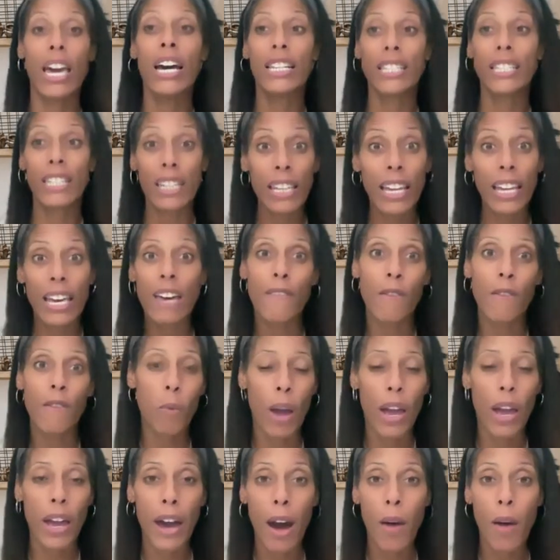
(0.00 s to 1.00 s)
to live and
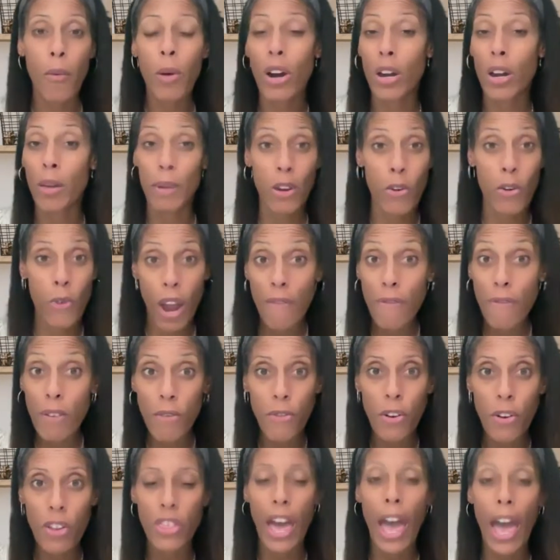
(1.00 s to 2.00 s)
wake up. We're going to be grateful
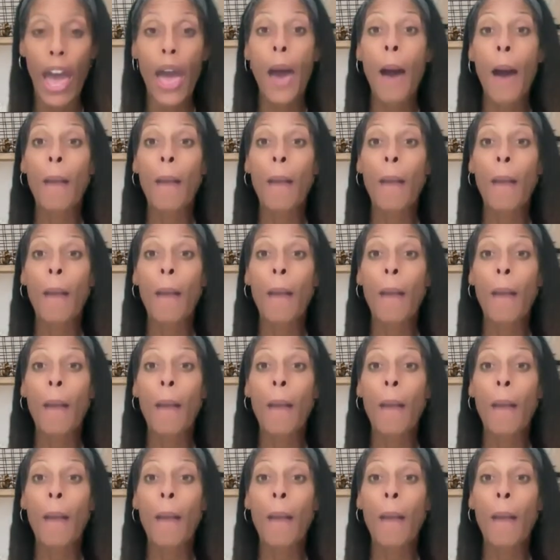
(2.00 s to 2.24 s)
for that.